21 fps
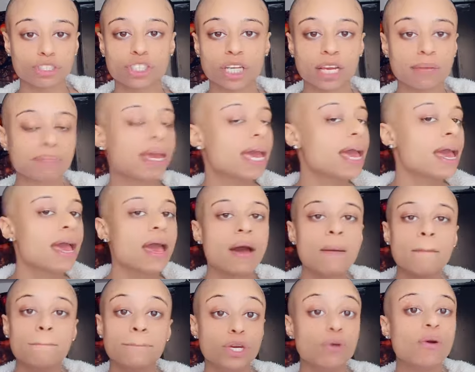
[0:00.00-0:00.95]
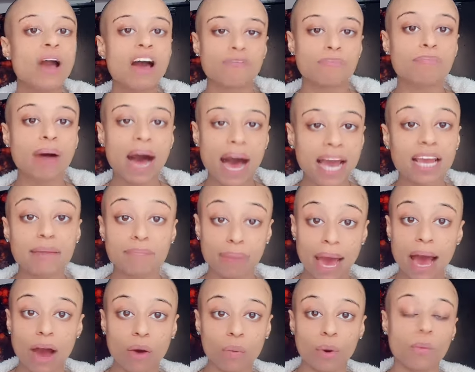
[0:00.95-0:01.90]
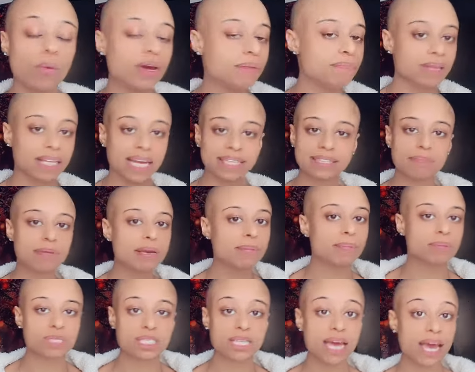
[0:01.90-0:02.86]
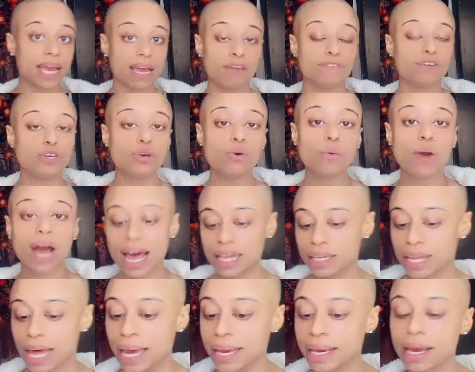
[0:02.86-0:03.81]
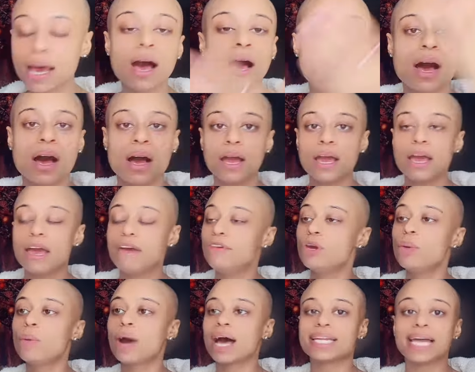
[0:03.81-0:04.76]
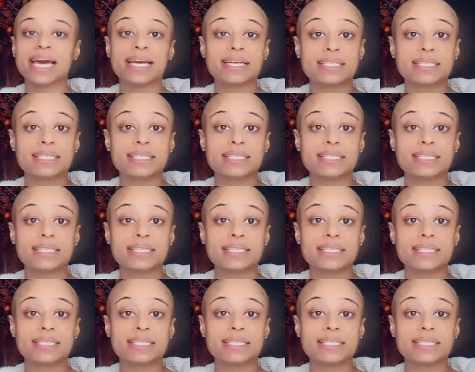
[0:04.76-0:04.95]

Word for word: dealership, you have buying power. When like the people say, if you got like if you